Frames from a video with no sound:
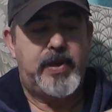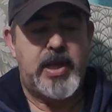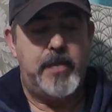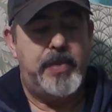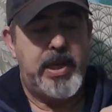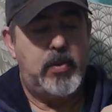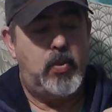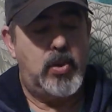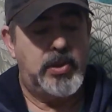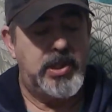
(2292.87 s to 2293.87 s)
company
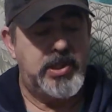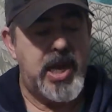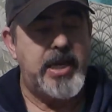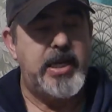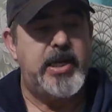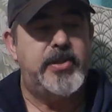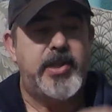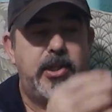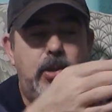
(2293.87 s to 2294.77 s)
will design it in such